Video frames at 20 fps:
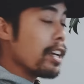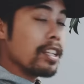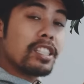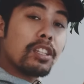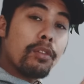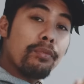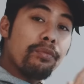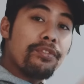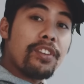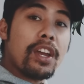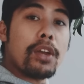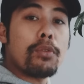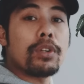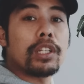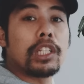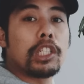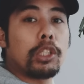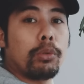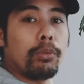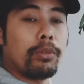it's a
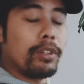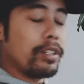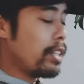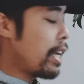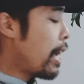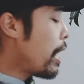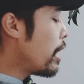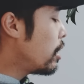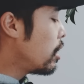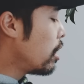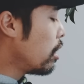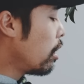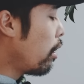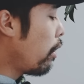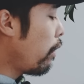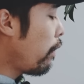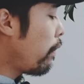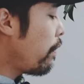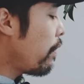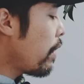very
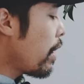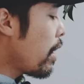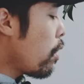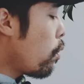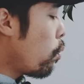creative